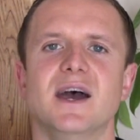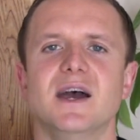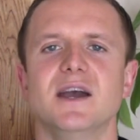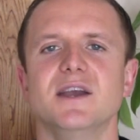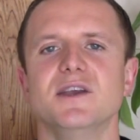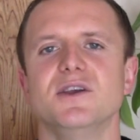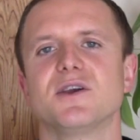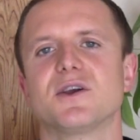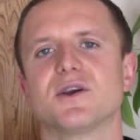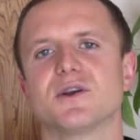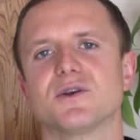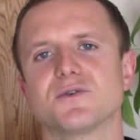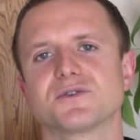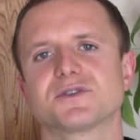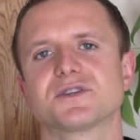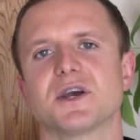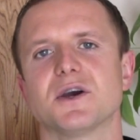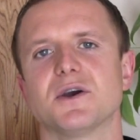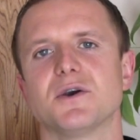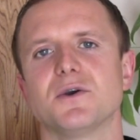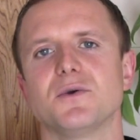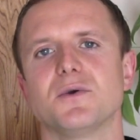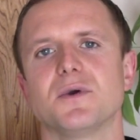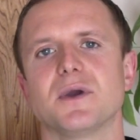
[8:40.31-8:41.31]
You can
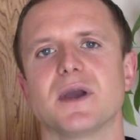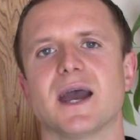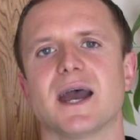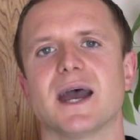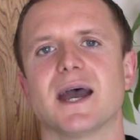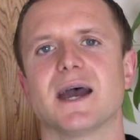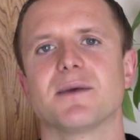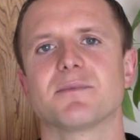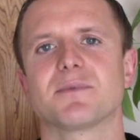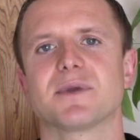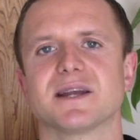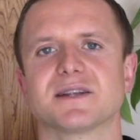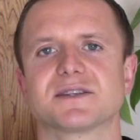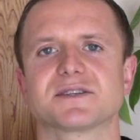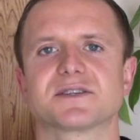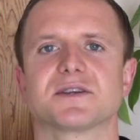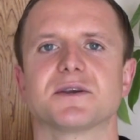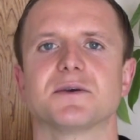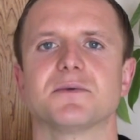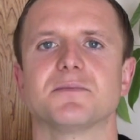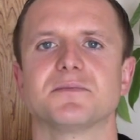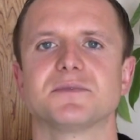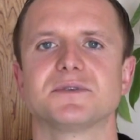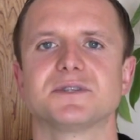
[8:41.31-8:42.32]
also get some